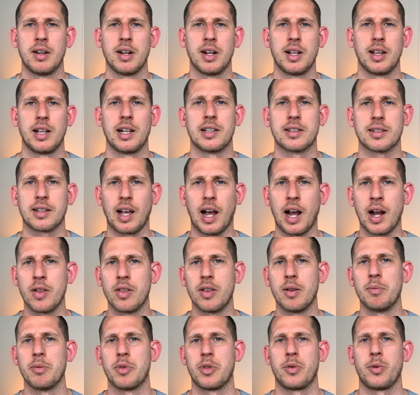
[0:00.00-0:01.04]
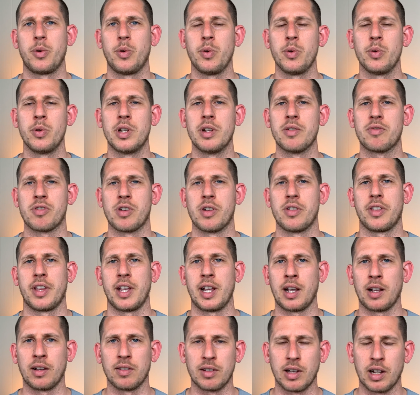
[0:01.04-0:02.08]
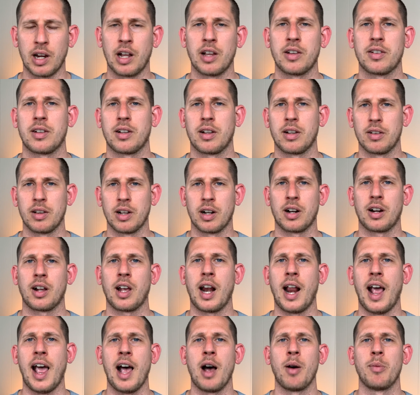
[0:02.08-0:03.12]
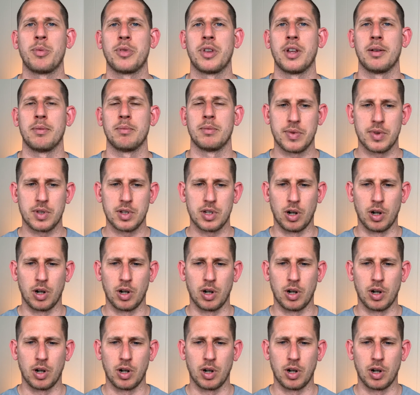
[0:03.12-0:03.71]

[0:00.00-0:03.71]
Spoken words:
Let's guide them through different things that are going to help them,